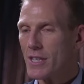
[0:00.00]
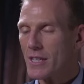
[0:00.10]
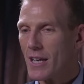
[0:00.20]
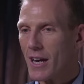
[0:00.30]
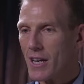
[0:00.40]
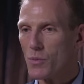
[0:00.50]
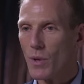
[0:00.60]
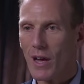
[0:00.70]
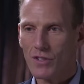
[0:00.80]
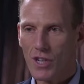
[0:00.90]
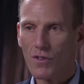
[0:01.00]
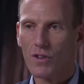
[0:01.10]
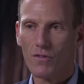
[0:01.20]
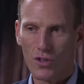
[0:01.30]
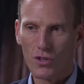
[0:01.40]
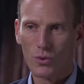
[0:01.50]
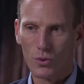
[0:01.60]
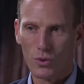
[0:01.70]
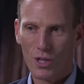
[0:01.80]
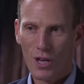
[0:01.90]
societies will have different
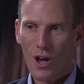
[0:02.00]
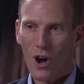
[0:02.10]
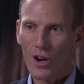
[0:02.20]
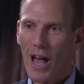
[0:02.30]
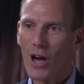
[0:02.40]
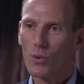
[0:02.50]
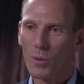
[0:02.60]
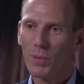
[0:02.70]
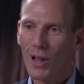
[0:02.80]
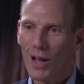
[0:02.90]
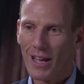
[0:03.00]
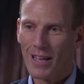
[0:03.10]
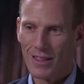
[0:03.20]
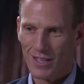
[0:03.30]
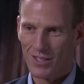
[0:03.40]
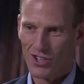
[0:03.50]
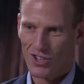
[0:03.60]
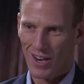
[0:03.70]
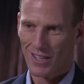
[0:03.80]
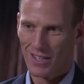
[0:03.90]
views on how to apply these
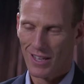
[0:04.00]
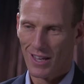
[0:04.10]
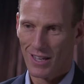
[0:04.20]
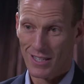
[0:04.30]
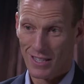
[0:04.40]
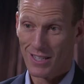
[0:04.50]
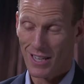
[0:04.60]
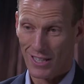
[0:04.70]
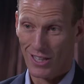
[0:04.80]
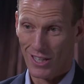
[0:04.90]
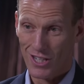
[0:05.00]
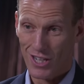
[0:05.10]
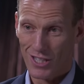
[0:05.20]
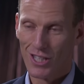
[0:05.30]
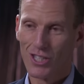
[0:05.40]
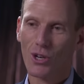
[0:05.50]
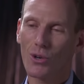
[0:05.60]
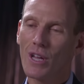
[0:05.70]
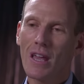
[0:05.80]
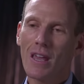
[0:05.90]
genetic technologies. And
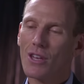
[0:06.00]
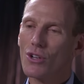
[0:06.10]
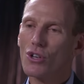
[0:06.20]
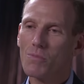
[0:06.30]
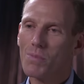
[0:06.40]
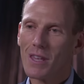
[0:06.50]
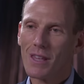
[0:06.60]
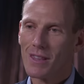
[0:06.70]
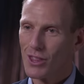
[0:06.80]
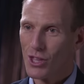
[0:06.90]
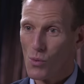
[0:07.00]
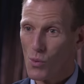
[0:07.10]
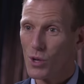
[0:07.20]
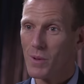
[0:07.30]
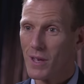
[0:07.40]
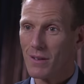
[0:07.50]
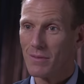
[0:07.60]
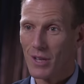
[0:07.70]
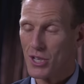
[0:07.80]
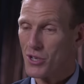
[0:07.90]
so it could be that there will be
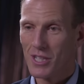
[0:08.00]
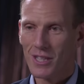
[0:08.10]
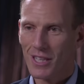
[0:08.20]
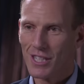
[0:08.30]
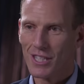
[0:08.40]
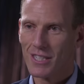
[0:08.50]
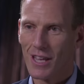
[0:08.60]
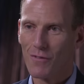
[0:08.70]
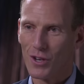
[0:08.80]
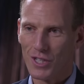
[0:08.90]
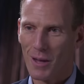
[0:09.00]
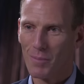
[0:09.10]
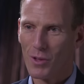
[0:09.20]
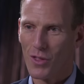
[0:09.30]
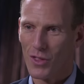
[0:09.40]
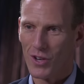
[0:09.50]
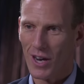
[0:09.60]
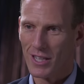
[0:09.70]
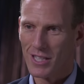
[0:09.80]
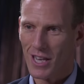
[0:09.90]
countries, and let's just say, for example, that the
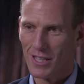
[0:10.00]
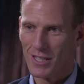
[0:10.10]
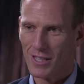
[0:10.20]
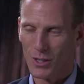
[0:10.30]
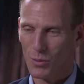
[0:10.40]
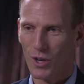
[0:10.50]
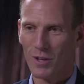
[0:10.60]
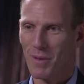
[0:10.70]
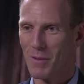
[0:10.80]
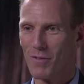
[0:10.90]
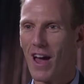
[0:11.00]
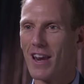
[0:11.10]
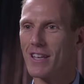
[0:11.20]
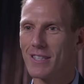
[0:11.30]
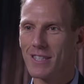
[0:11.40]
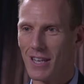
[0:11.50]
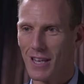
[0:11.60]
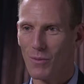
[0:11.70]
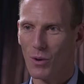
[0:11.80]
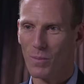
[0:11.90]
United States is one, maybe Vatican
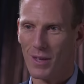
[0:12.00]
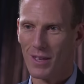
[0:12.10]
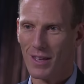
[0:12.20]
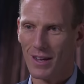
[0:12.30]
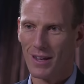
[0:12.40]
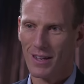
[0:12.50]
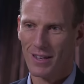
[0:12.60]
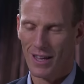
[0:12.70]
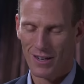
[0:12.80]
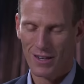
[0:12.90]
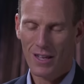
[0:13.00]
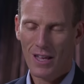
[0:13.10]
City will be another,